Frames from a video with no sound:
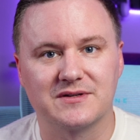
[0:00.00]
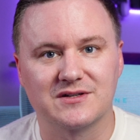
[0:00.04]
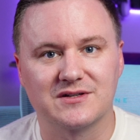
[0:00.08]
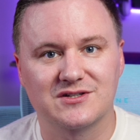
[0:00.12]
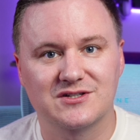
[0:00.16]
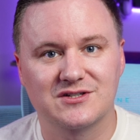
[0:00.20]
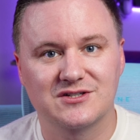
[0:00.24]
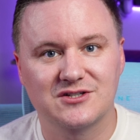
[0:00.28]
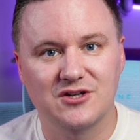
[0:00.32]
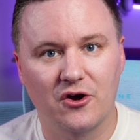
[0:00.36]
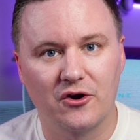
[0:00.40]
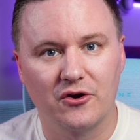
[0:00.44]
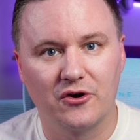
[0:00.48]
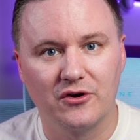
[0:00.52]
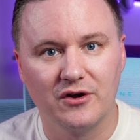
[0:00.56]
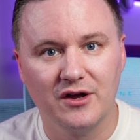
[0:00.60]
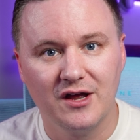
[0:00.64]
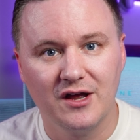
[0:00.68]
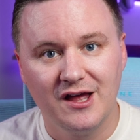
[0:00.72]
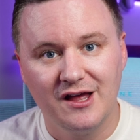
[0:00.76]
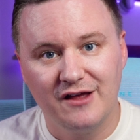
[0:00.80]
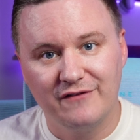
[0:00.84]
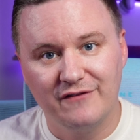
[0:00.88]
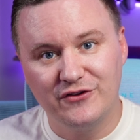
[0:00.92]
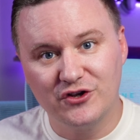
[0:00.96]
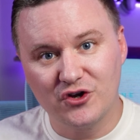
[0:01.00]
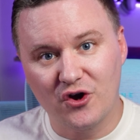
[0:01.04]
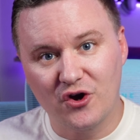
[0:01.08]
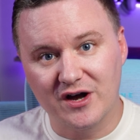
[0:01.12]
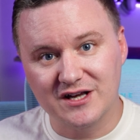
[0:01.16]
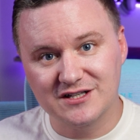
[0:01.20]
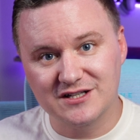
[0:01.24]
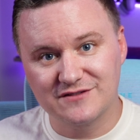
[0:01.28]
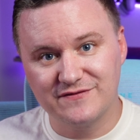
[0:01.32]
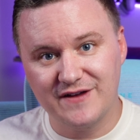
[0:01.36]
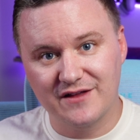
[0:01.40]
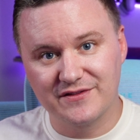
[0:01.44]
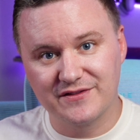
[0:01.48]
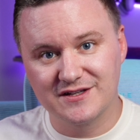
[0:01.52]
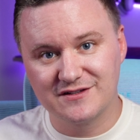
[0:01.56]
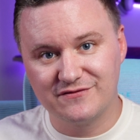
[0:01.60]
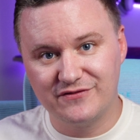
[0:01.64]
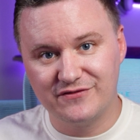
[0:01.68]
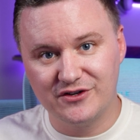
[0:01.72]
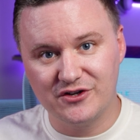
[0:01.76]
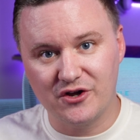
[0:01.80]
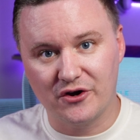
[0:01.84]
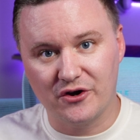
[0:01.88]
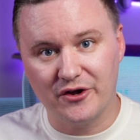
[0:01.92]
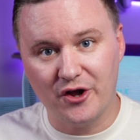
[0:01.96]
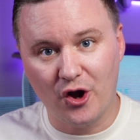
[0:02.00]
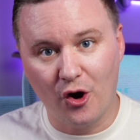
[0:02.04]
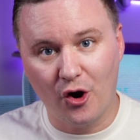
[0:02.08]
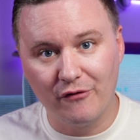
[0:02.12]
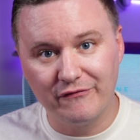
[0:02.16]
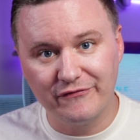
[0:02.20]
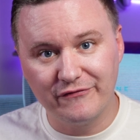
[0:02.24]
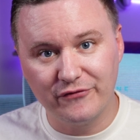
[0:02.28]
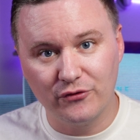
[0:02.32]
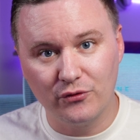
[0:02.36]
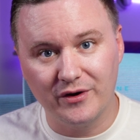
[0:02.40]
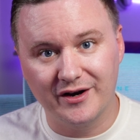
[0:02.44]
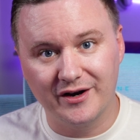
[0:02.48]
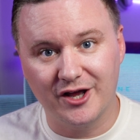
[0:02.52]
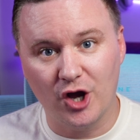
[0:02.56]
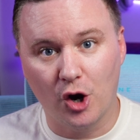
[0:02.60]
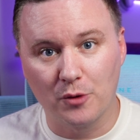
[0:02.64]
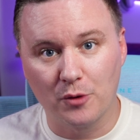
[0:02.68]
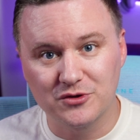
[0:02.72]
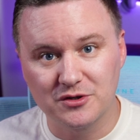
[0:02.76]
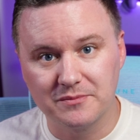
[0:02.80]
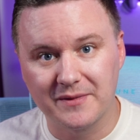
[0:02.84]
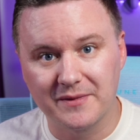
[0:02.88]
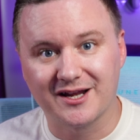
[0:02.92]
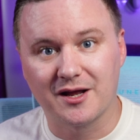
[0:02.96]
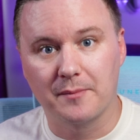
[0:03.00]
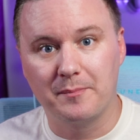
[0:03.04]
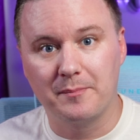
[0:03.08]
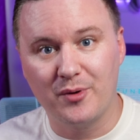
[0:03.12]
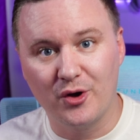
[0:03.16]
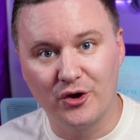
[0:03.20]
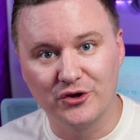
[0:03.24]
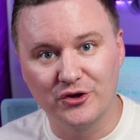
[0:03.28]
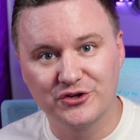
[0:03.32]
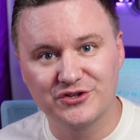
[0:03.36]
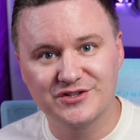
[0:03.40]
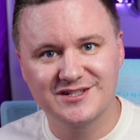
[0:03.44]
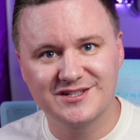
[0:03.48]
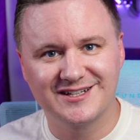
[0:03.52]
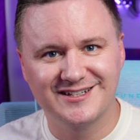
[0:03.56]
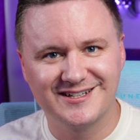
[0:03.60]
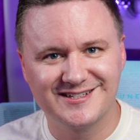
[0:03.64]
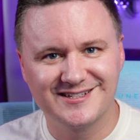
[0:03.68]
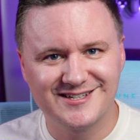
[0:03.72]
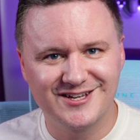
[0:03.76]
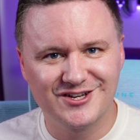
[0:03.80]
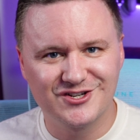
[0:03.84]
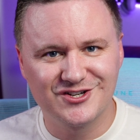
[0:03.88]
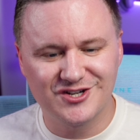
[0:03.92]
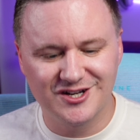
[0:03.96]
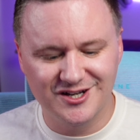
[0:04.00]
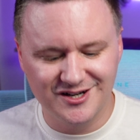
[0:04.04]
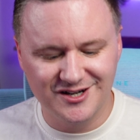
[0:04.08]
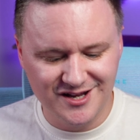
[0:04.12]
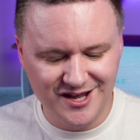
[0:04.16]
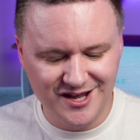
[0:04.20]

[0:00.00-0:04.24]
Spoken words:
So if you guys found this video helpful and it helped you make a purchasing decision,